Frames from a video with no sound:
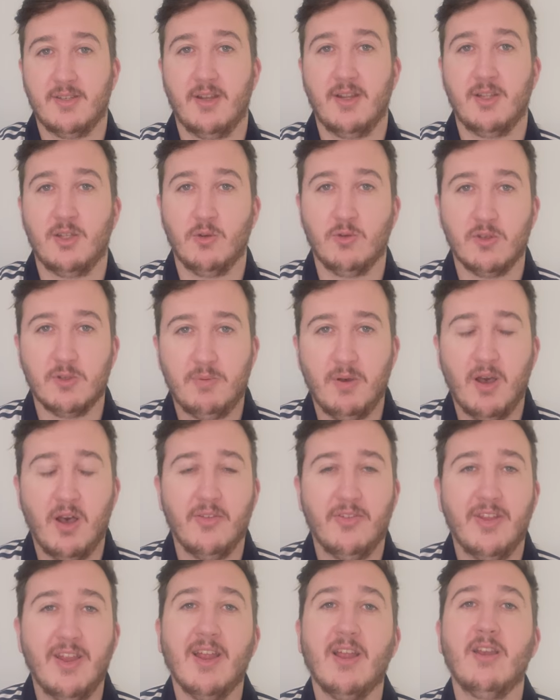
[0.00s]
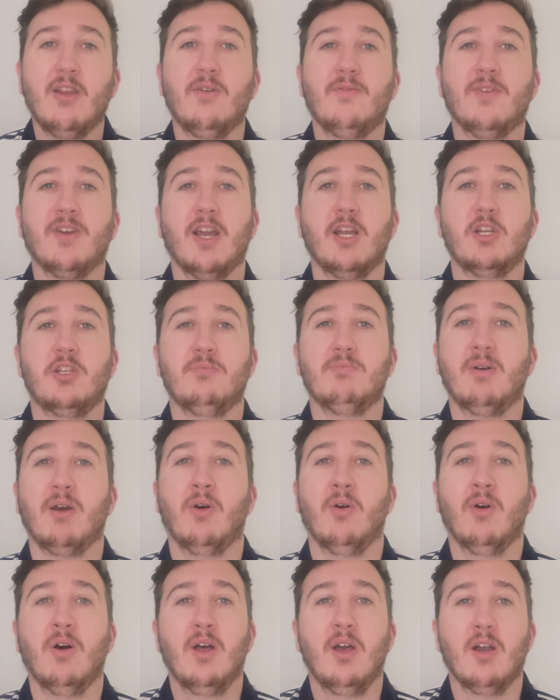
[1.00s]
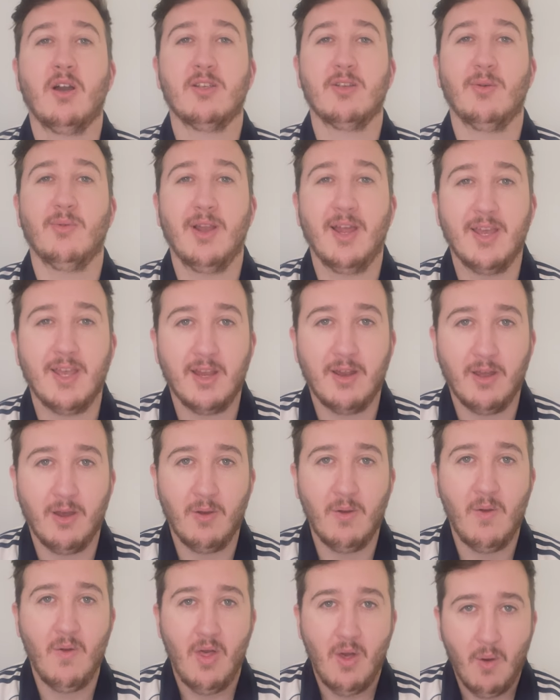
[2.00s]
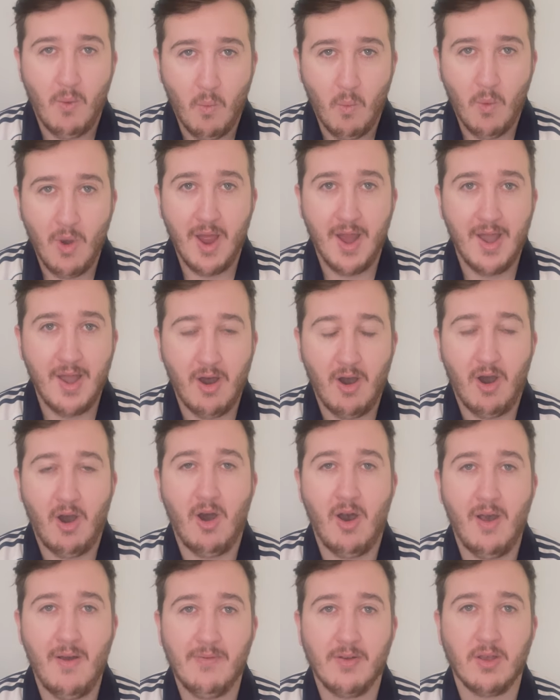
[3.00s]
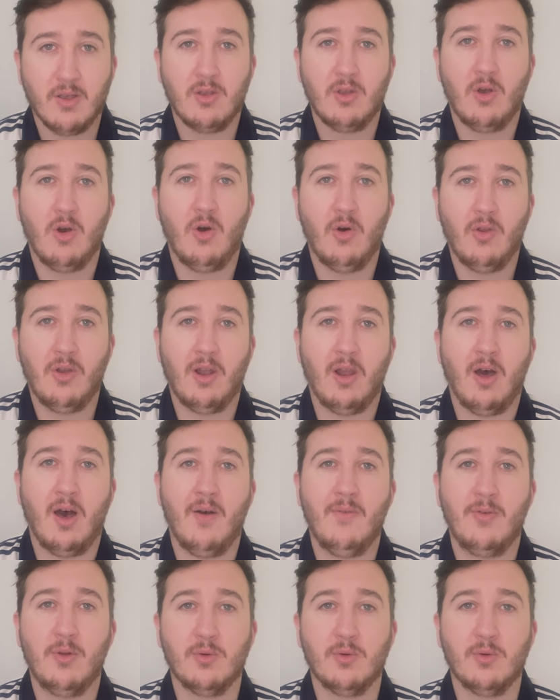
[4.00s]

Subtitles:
Sunny Talk Spurs, and hit that notification bell because it will let you know when I've gone live.